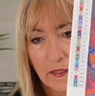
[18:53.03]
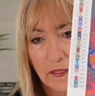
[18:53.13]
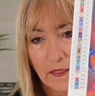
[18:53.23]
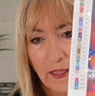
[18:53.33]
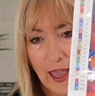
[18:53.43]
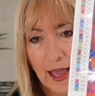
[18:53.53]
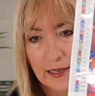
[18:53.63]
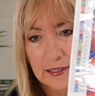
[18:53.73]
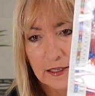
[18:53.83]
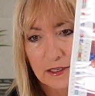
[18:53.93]
That
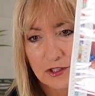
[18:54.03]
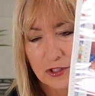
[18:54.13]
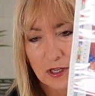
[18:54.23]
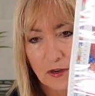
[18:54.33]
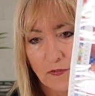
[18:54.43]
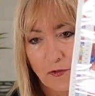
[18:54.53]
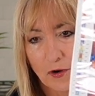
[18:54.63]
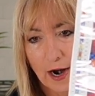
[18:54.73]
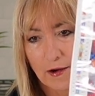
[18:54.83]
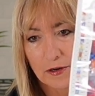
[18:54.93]
took
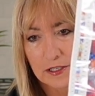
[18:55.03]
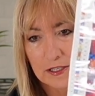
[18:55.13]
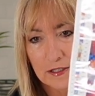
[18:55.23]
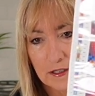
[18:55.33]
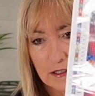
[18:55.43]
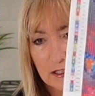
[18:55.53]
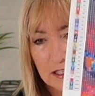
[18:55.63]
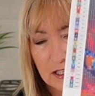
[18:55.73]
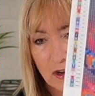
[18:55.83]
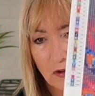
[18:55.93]
4 hours.
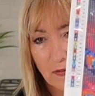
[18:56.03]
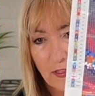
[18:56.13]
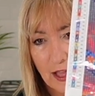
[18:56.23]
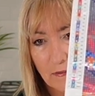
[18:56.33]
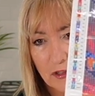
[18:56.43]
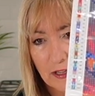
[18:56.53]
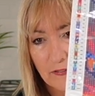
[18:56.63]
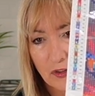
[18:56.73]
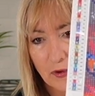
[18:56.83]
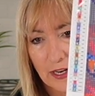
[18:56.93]
So that will give
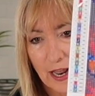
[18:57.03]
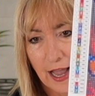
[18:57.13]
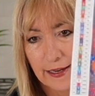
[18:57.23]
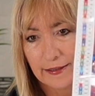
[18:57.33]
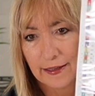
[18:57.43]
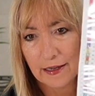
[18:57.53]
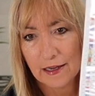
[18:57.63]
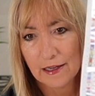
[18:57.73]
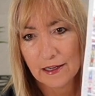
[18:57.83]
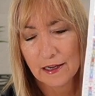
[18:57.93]
you an
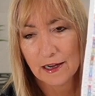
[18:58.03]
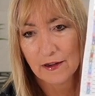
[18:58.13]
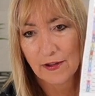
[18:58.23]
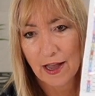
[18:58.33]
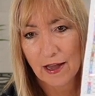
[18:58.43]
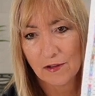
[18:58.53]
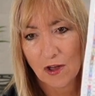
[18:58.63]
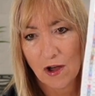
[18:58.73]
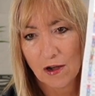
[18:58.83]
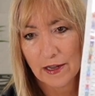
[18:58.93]
idea of how
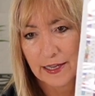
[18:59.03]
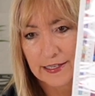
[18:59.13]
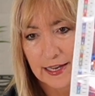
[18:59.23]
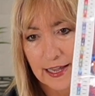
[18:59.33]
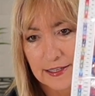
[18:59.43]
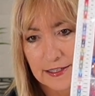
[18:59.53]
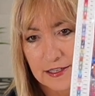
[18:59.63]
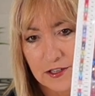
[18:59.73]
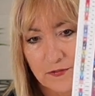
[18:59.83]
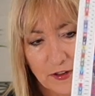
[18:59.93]
long it takes
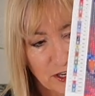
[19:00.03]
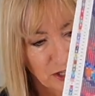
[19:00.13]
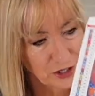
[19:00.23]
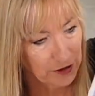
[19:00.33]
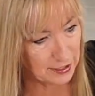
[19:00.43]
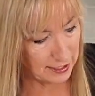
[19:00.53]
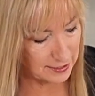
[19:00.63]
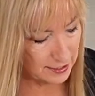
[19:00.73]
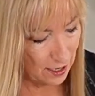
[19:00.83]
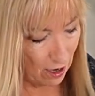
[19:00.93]
to finish
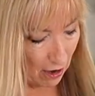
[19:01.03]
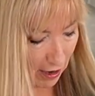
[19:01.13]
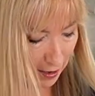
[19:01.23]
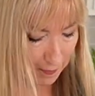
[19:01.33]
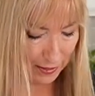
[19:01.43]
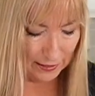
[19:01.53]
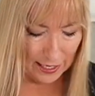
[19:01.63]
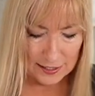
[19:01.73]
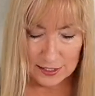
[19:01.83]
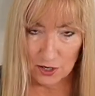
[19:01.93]
these. All right, but
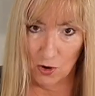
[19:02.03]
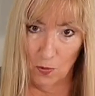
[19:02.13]
let's go